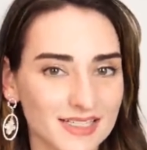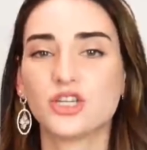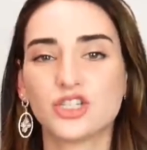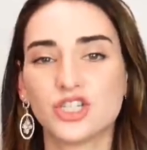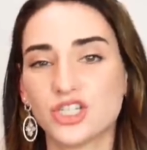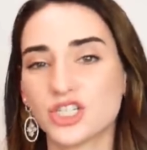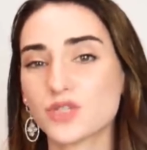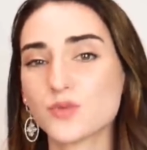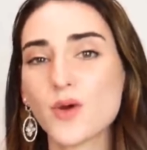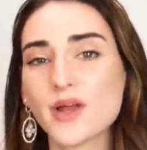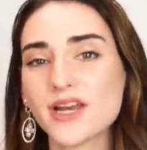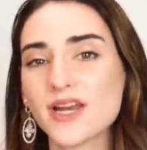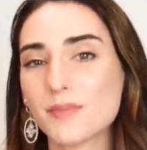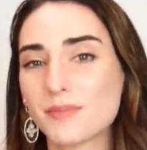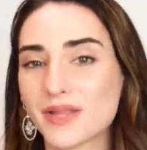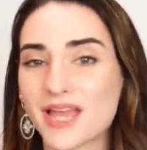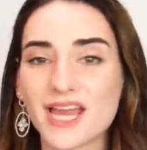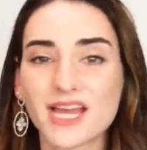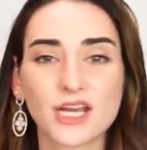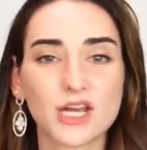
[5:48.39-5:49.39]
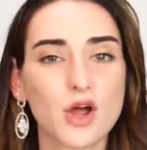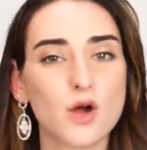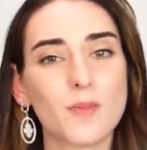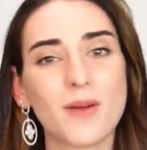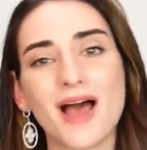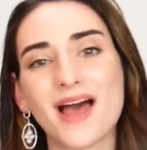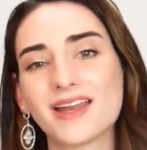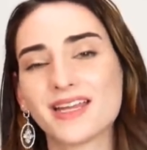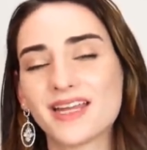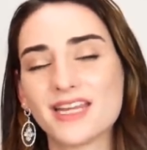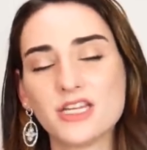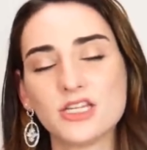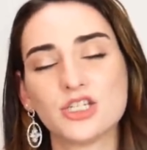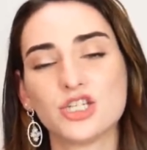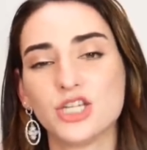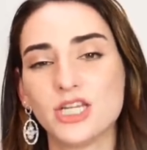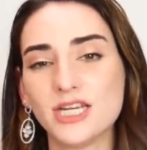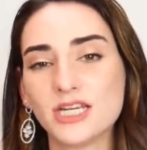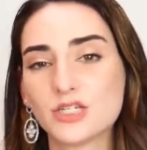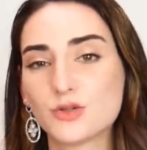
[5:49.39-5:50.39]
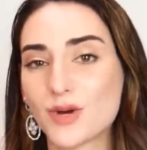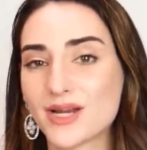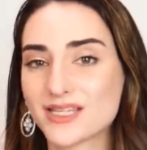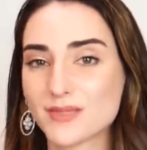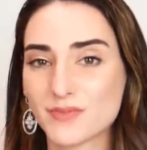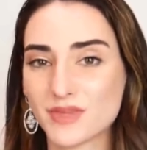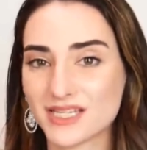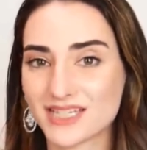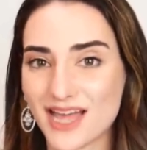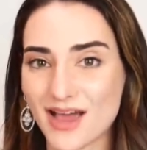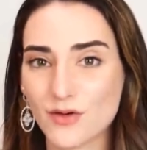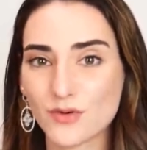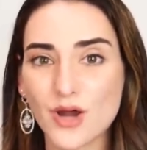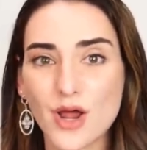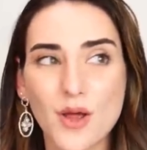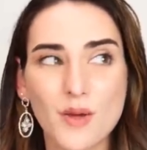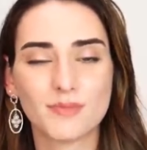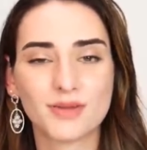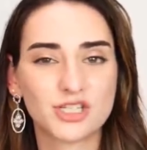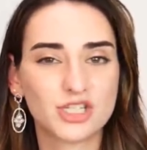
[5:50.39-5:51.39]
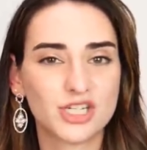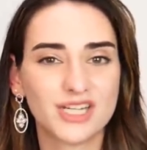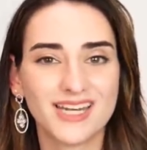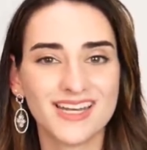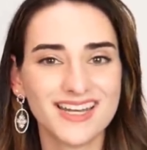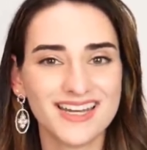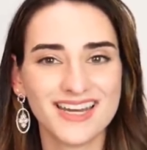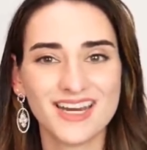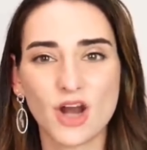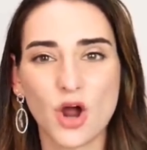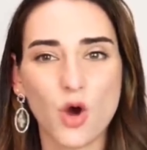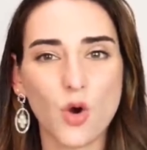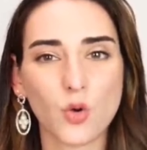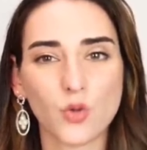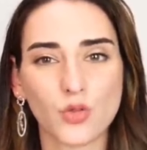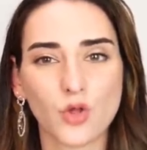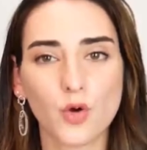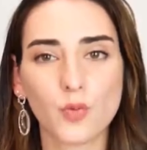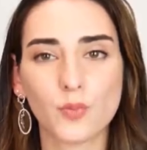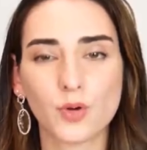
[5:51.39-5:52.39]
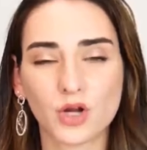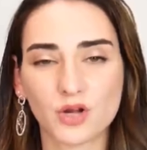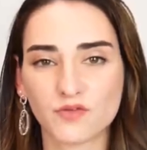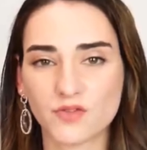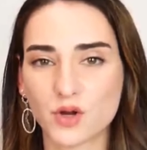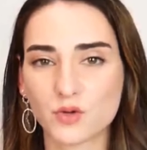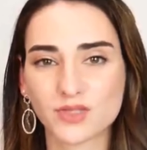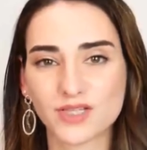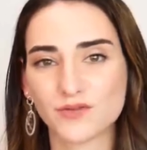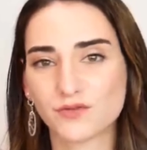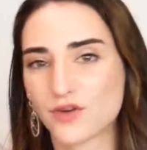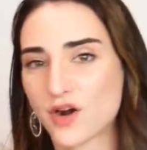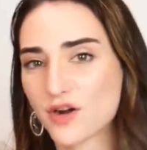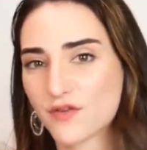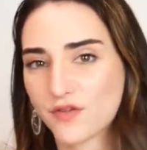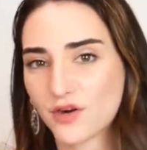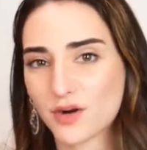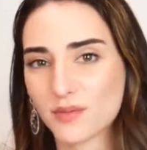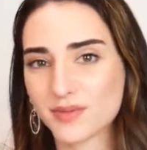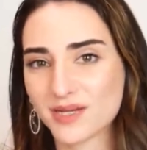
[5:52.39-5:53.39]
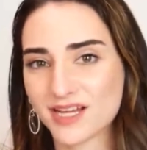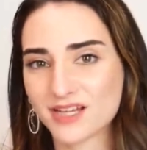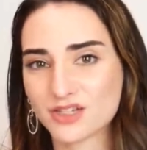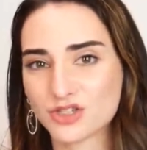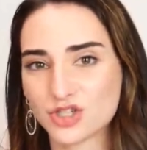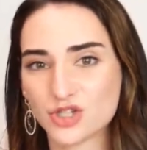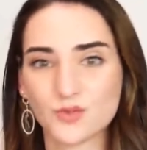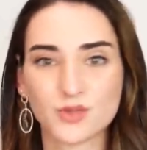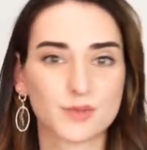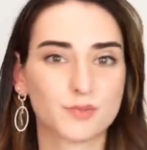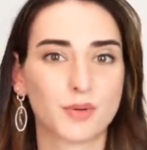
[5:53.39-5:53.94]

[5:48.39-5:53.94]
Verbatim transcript: She just wanted a blank notepad in case she needed to write something down, but she didn't need a whole notebook of notes in front of her because she was